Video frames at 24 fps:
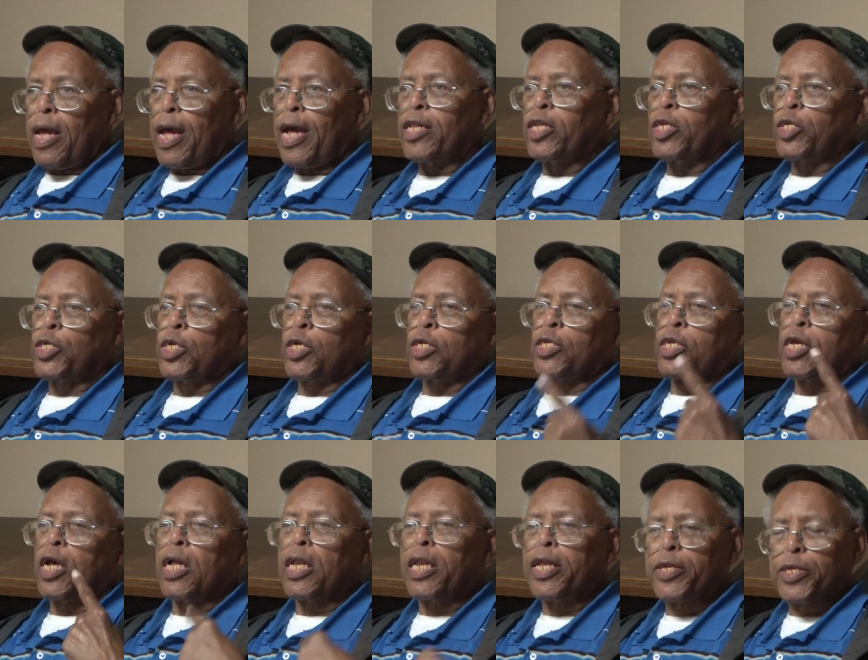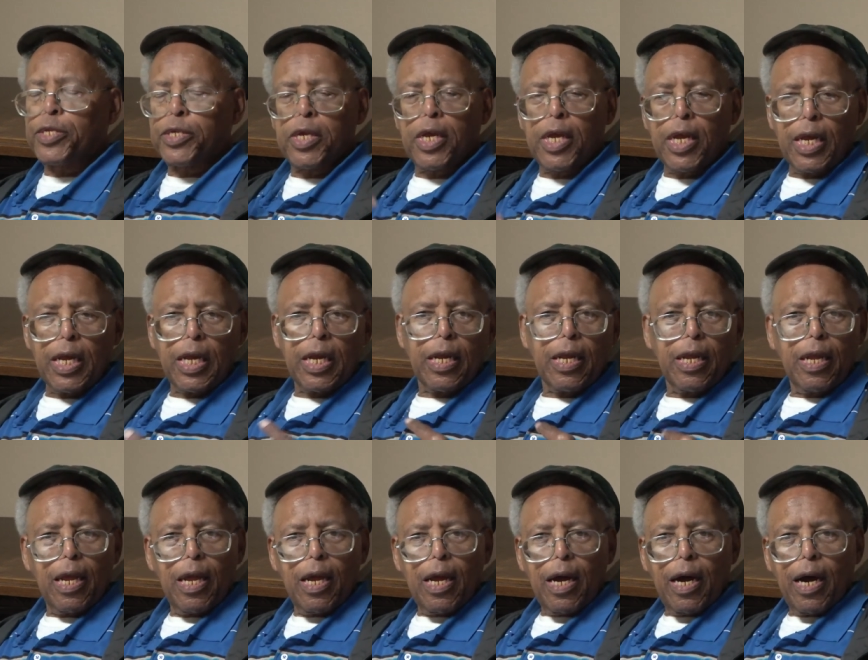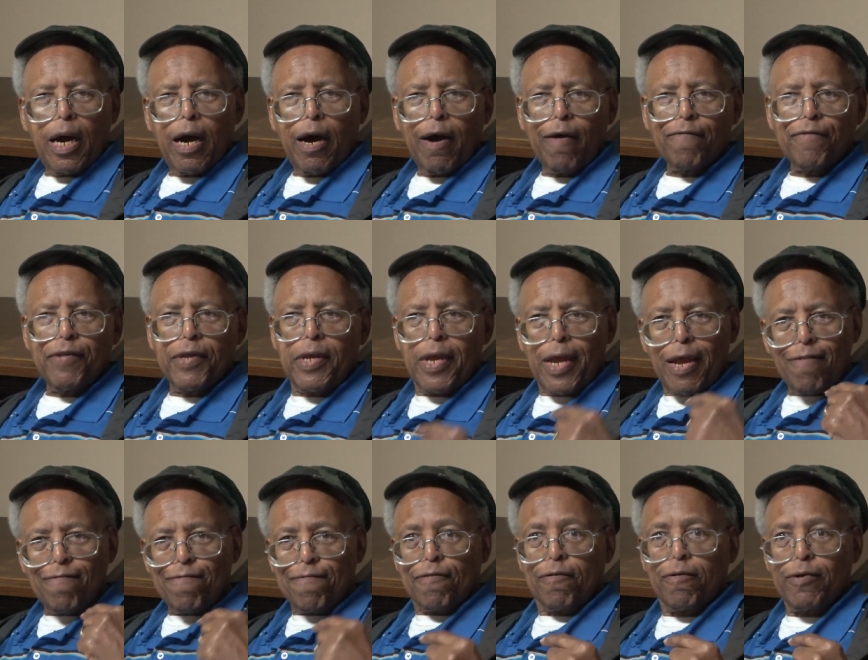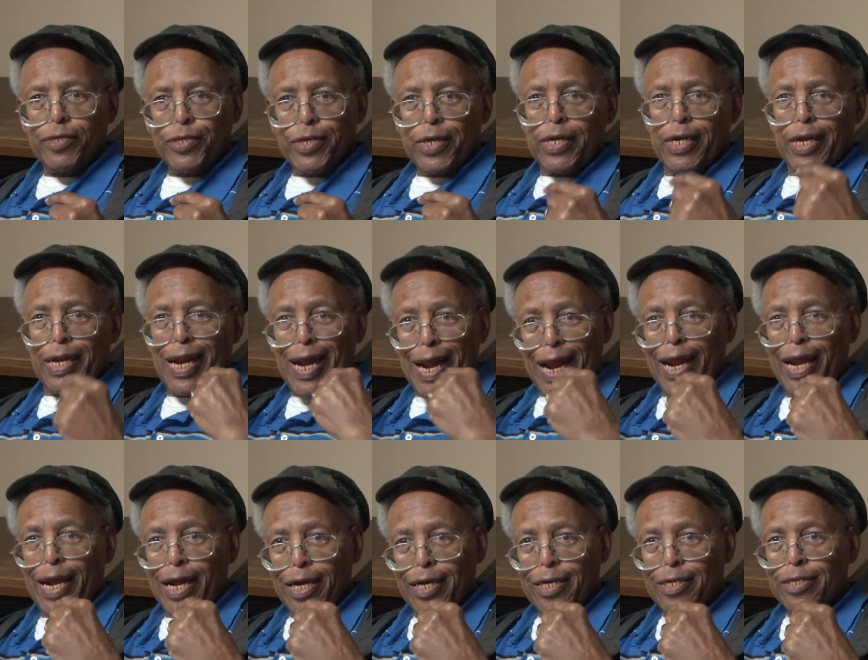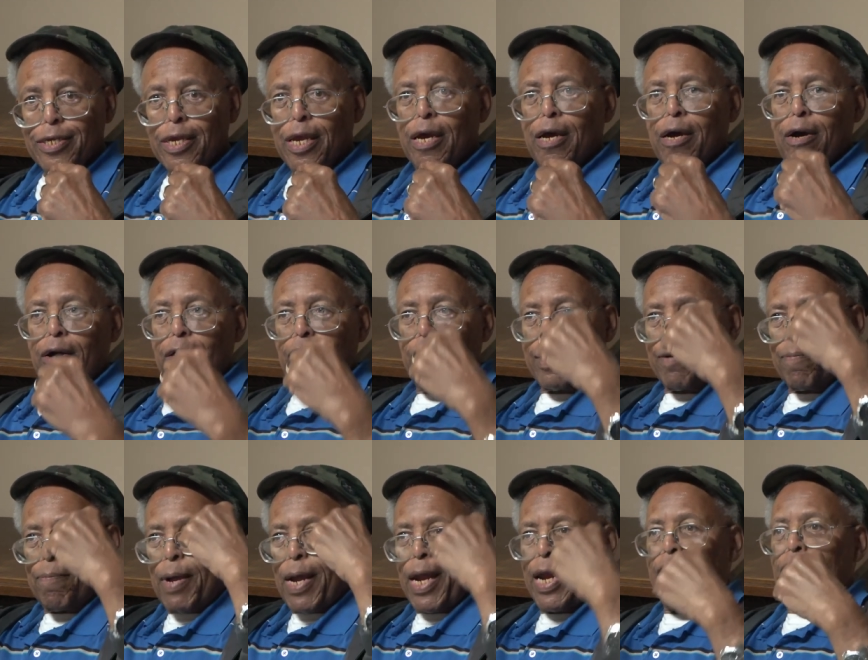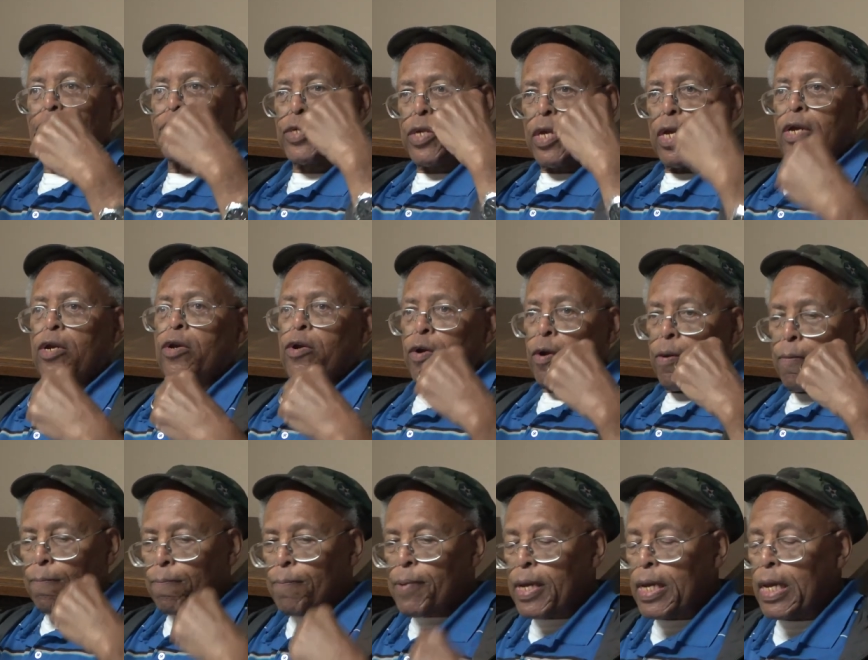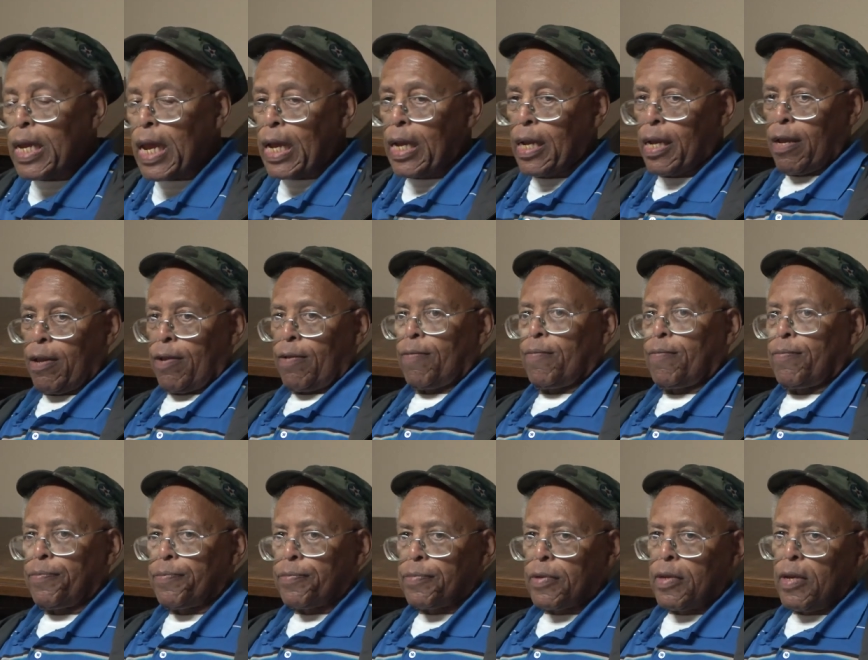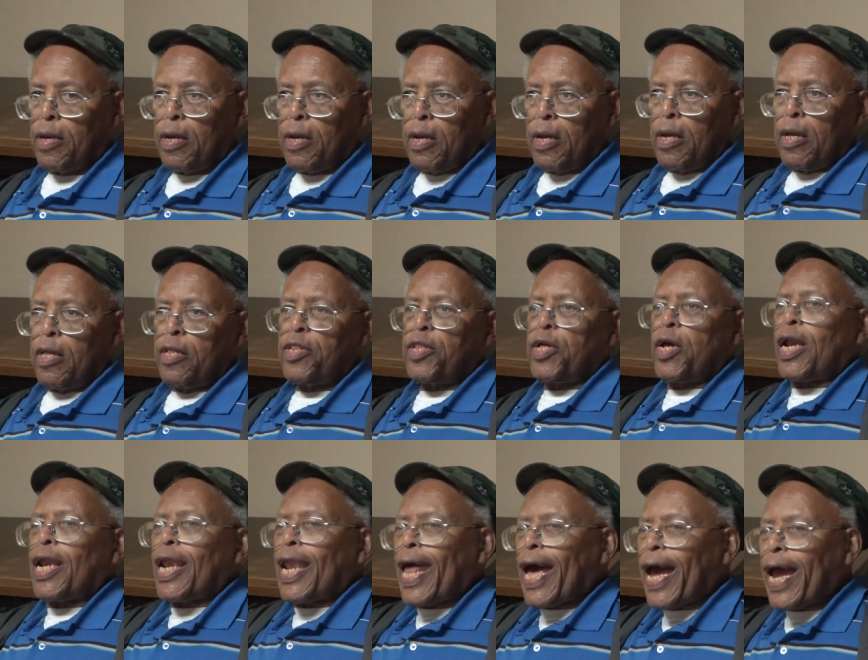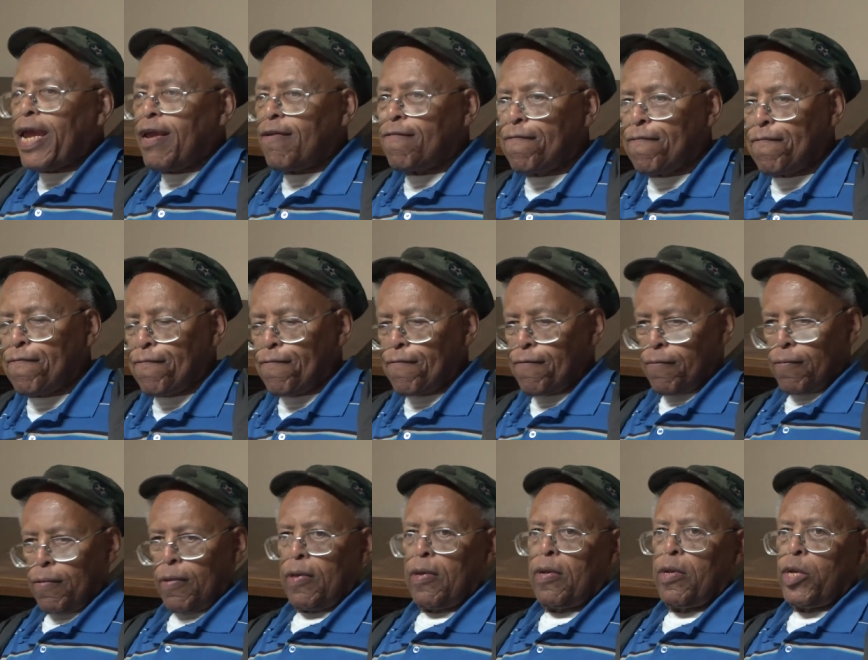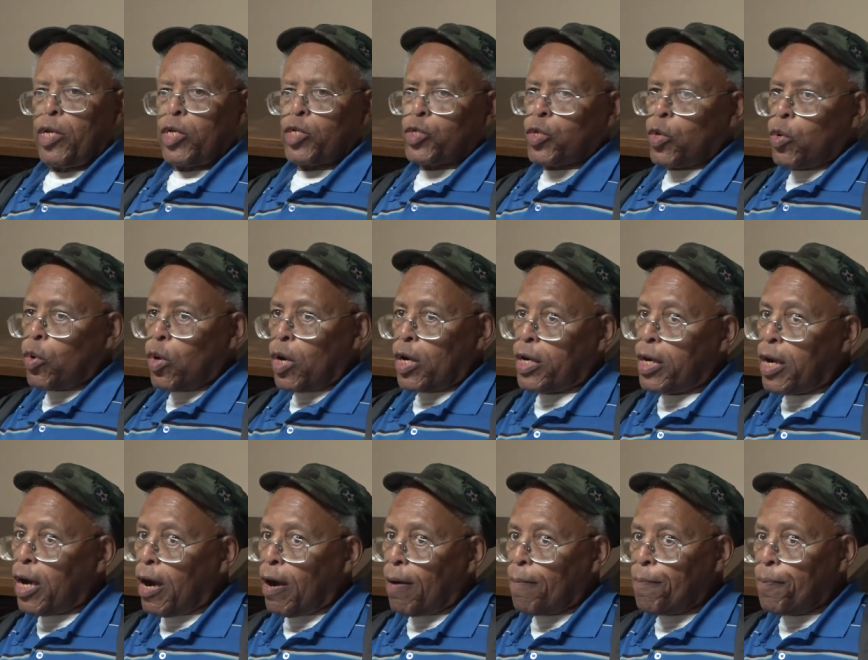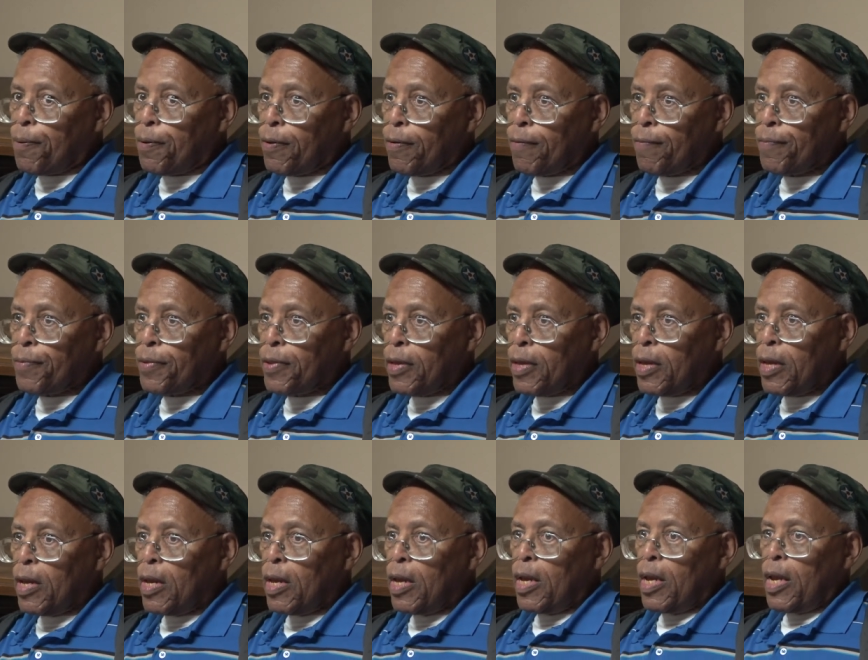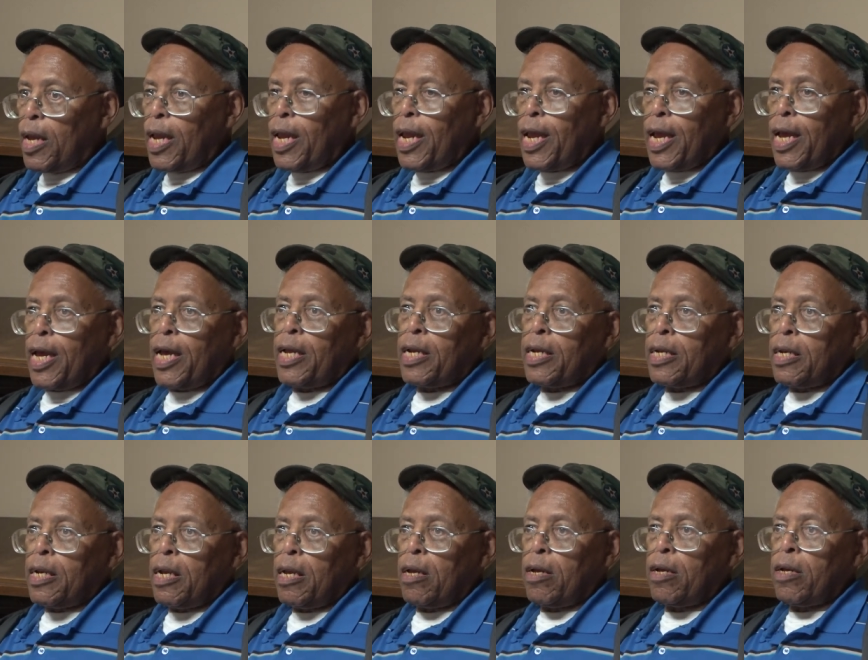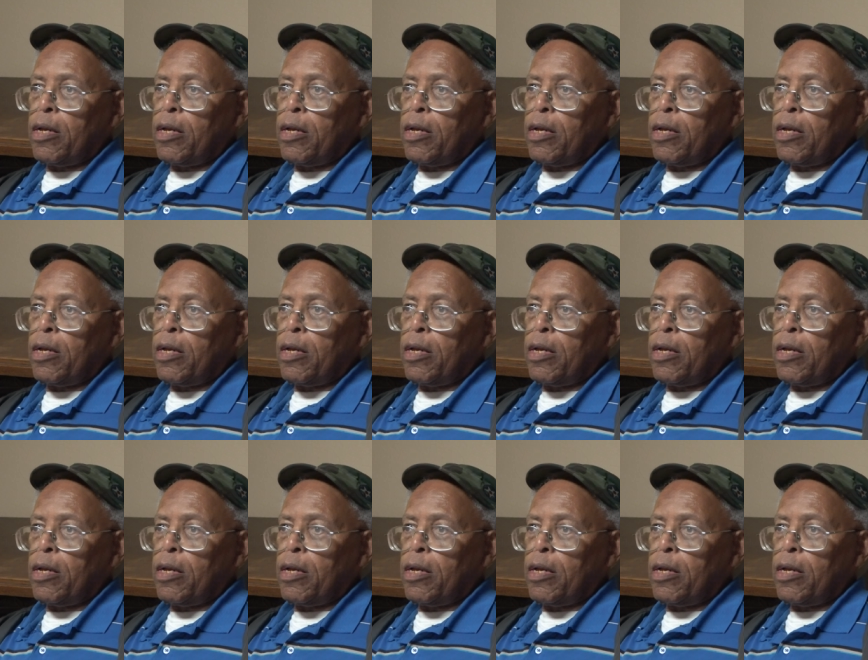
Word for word: And the subtlety of the influence that it has on man's inner being. Mm. Their life is caught up in